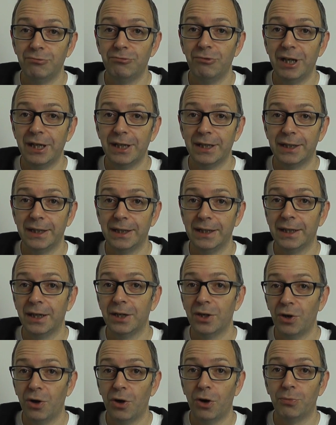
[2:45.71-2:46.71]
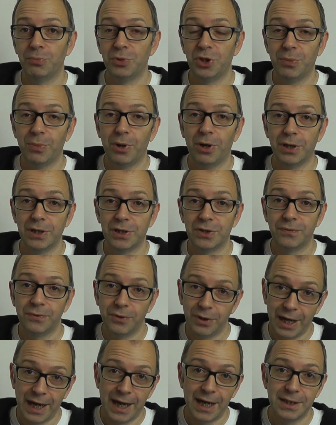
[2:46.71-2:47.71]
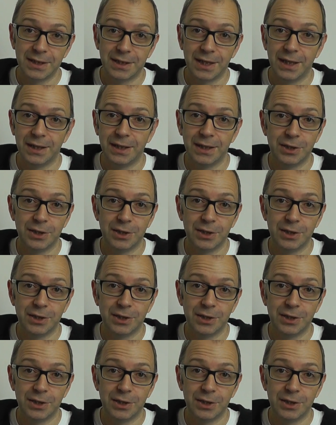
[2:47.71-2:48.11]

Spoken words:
really optimized for the handset